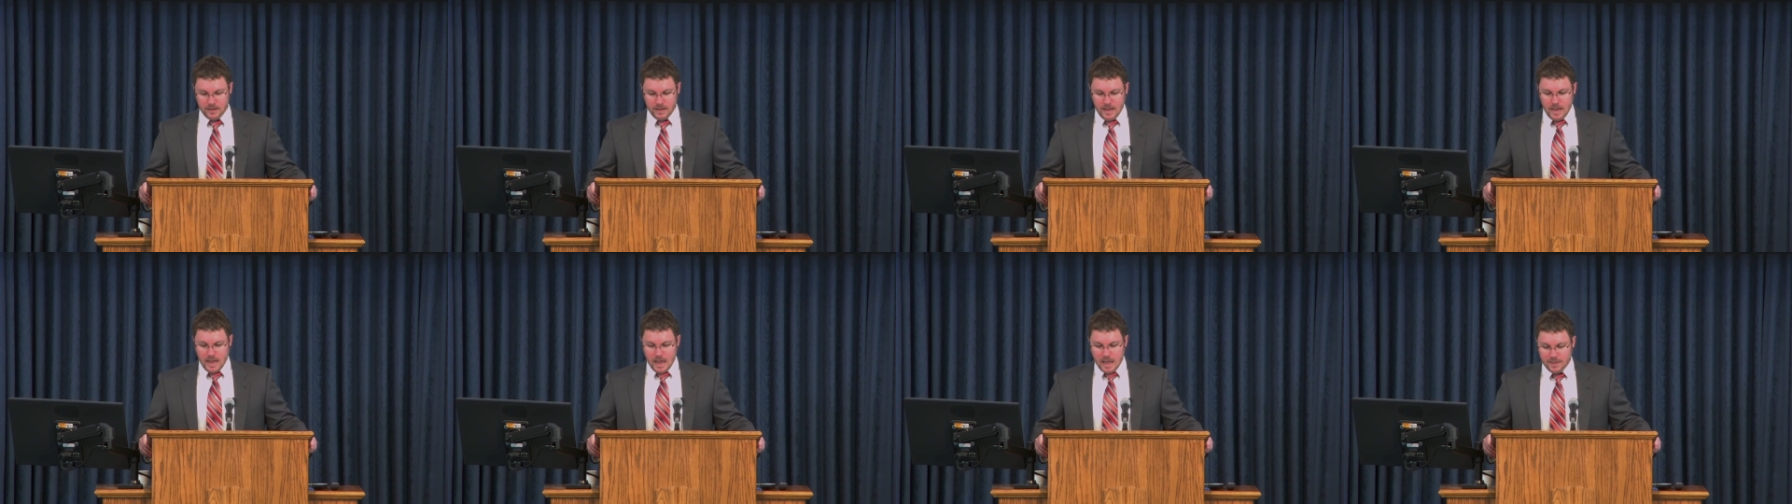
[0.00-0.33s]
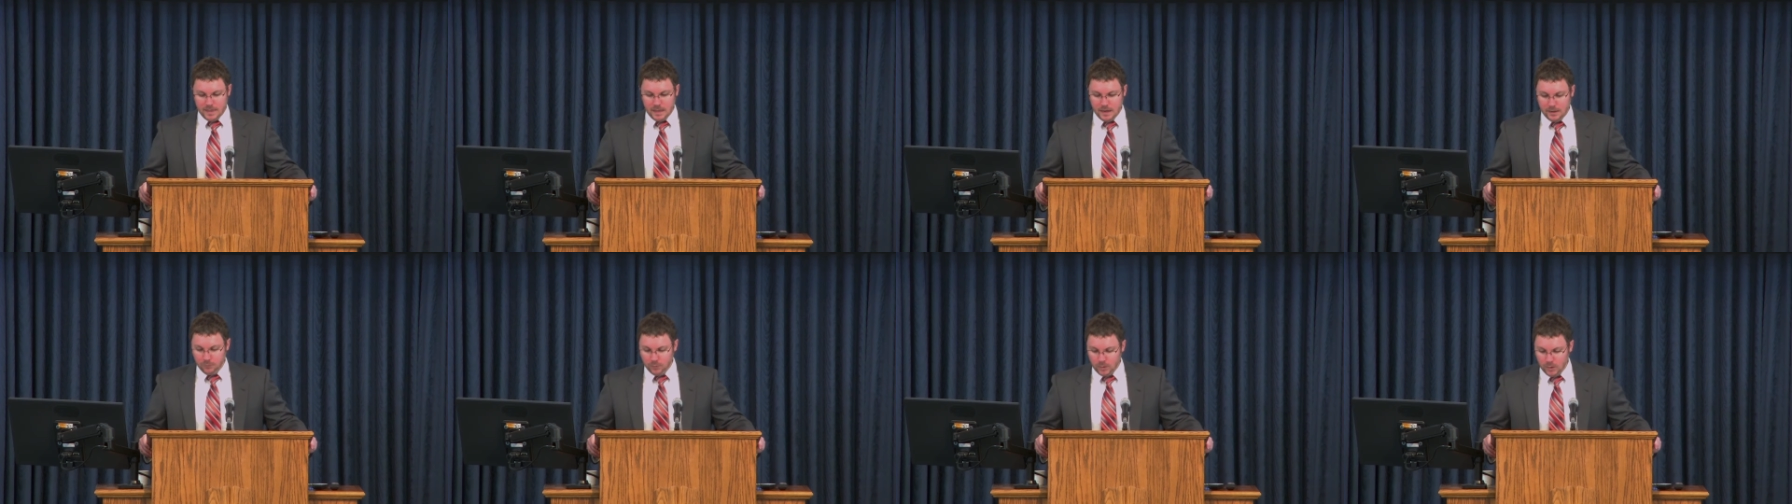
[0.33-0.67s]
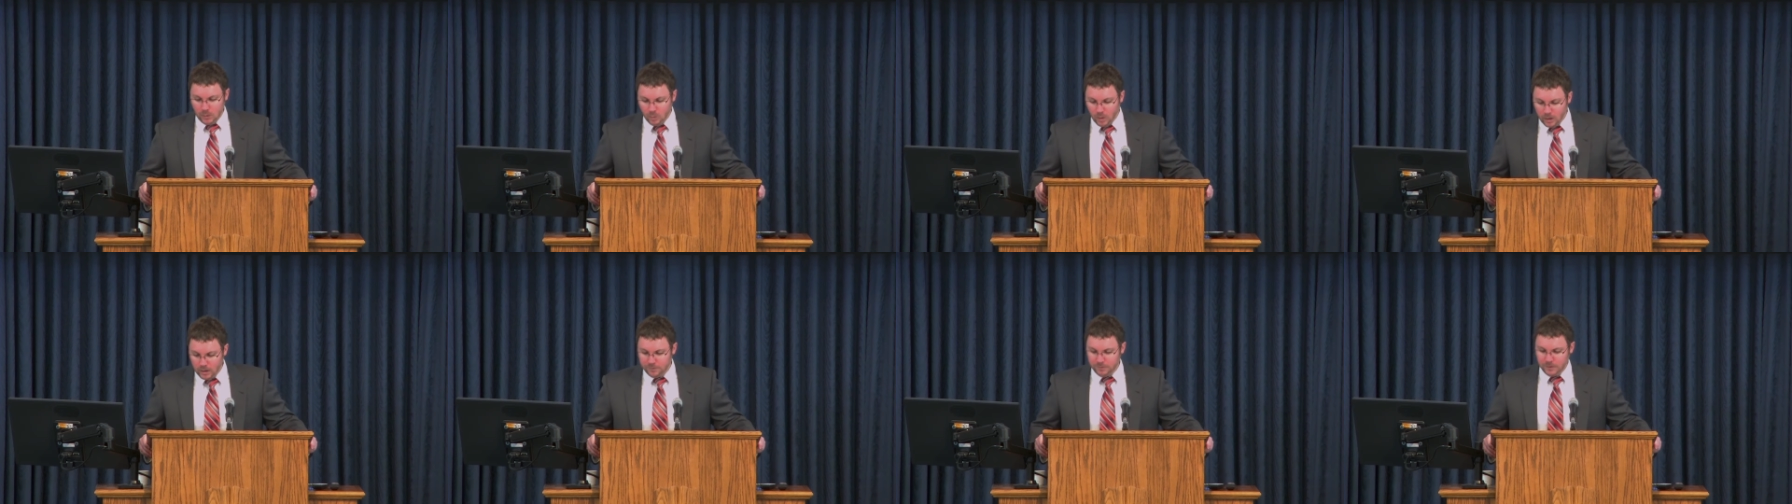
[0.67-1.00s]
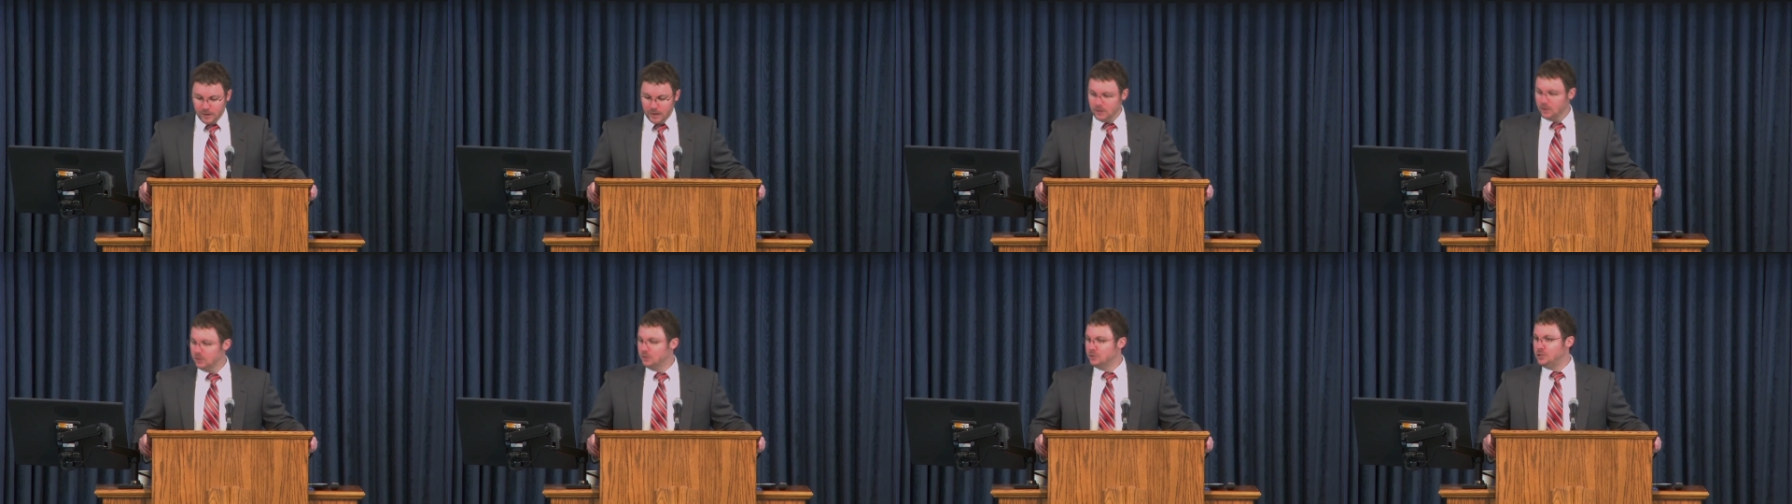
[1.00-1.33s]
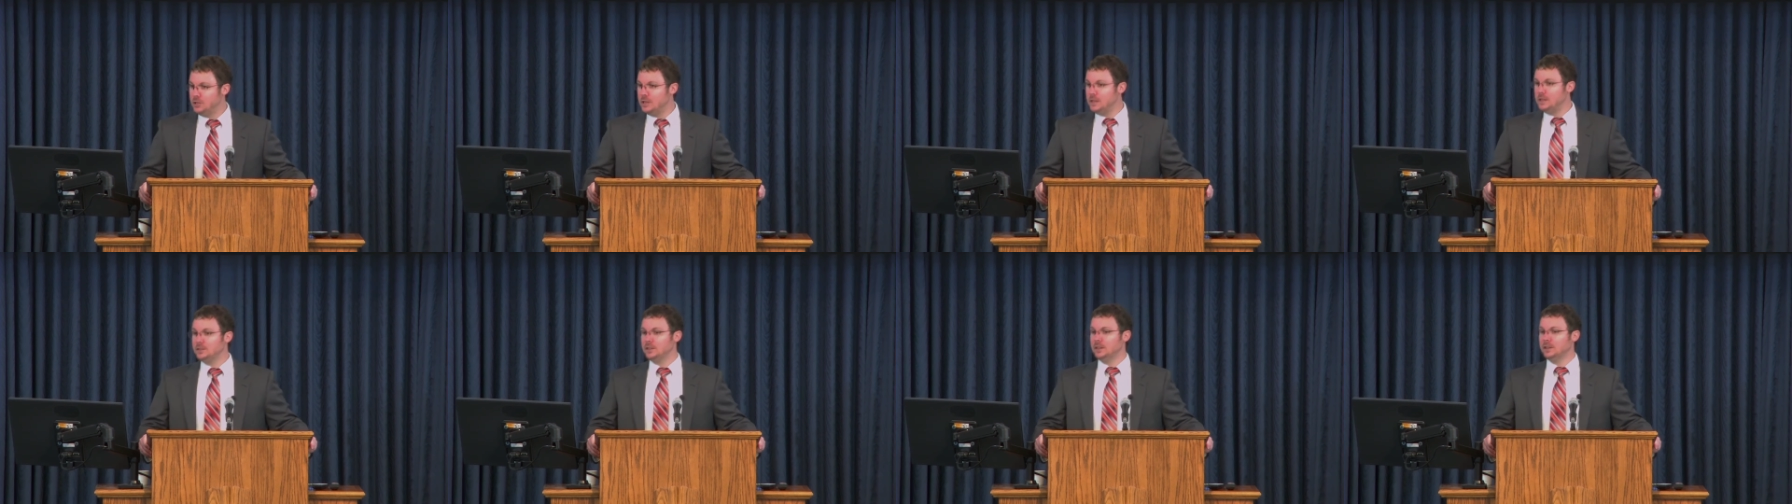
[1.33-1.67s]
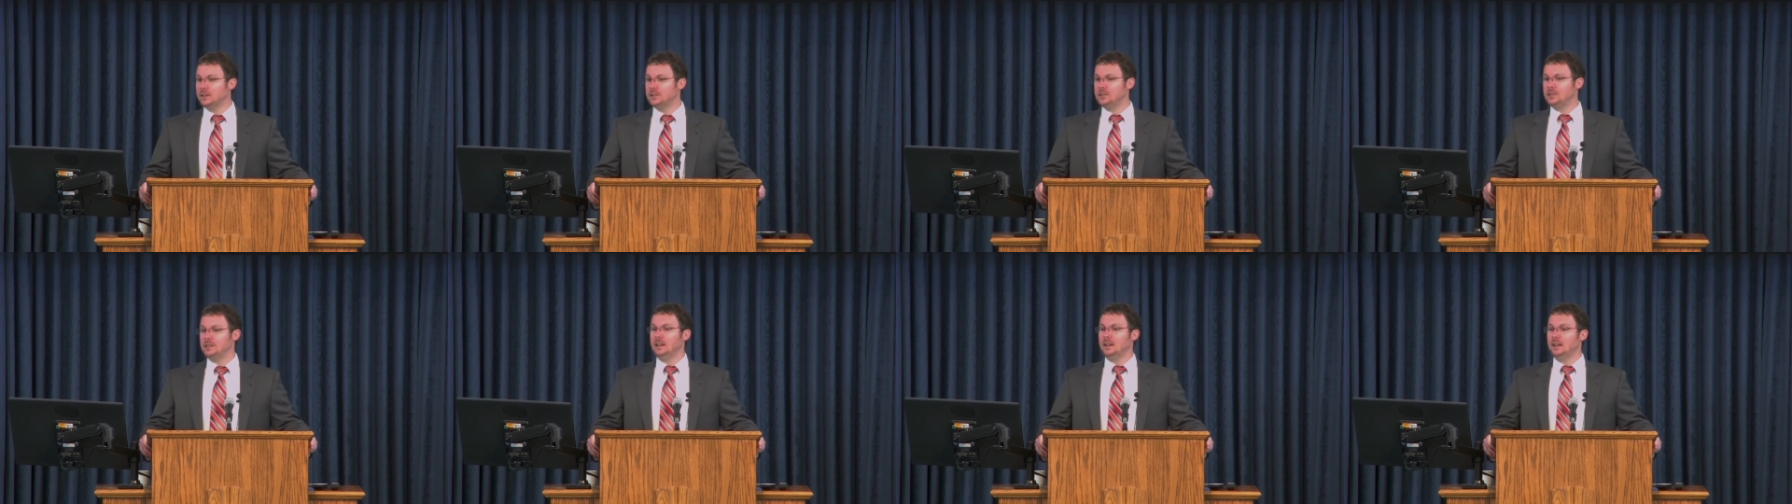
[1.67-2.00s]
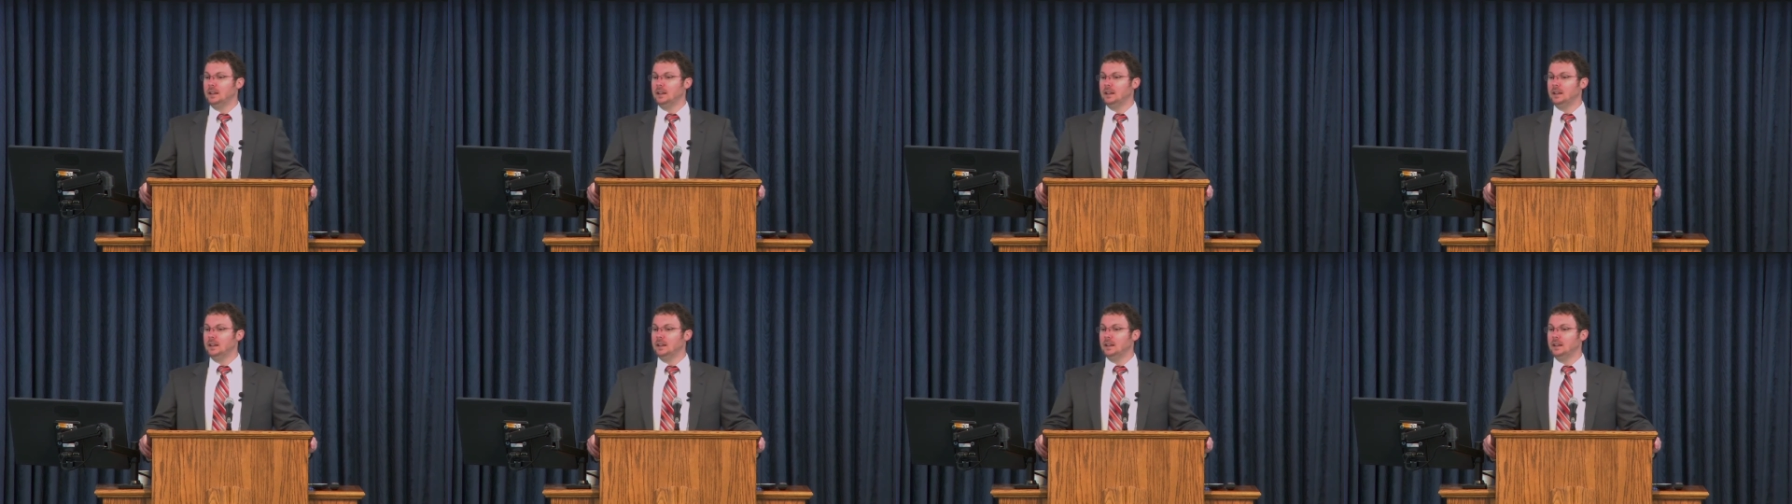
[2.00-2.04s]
And that if we want to follow Jesus,